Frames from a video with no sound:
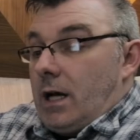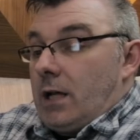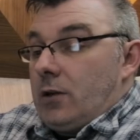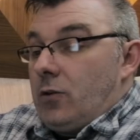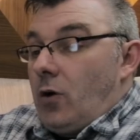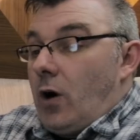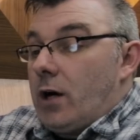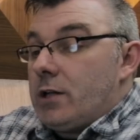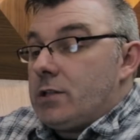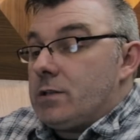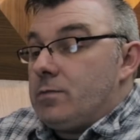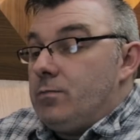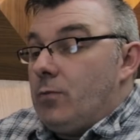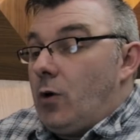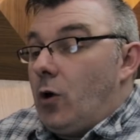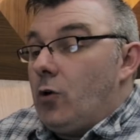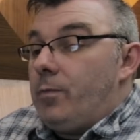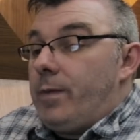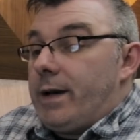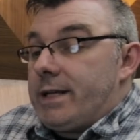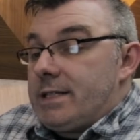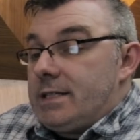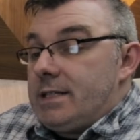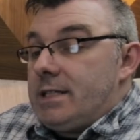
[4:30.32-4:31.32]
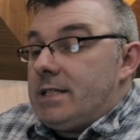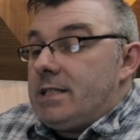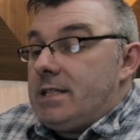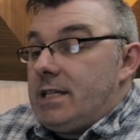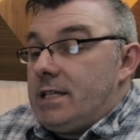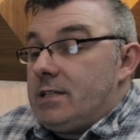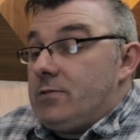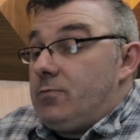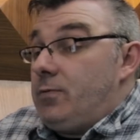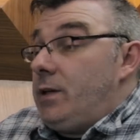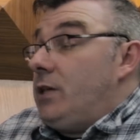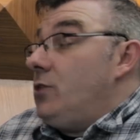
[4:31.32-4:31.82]
A lot of small
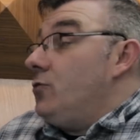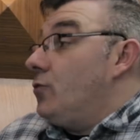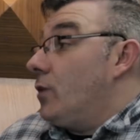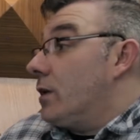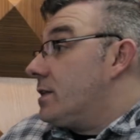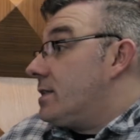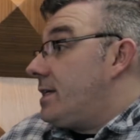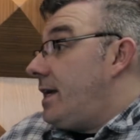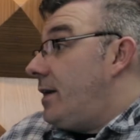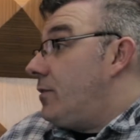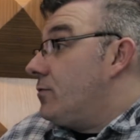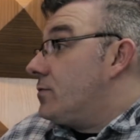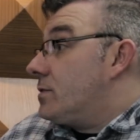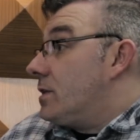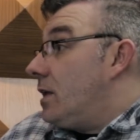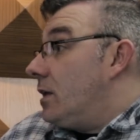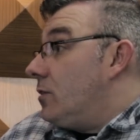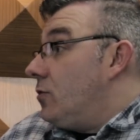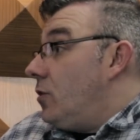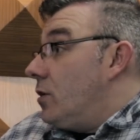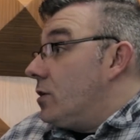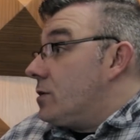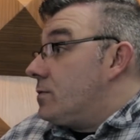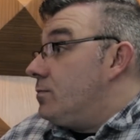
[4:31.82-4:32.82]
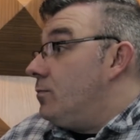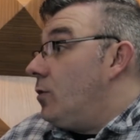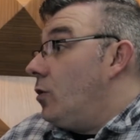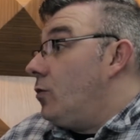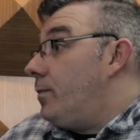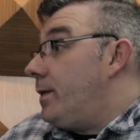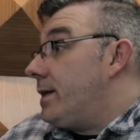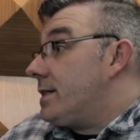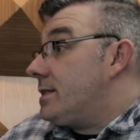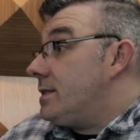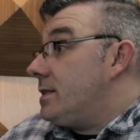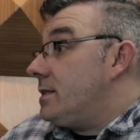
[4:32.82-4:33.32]
businesses, we know ourselves that a lot of
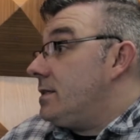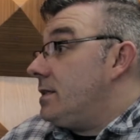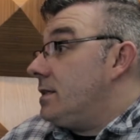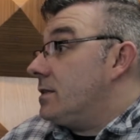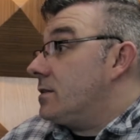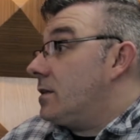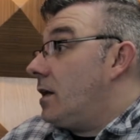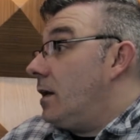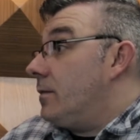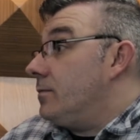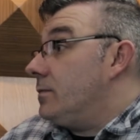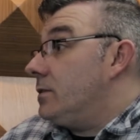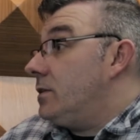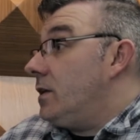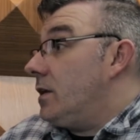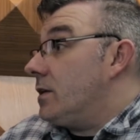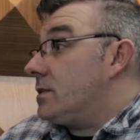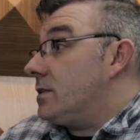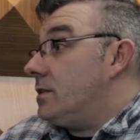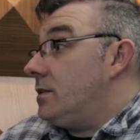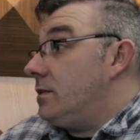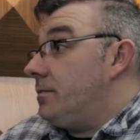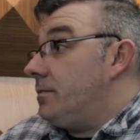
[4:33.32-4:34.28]
small businesses come to us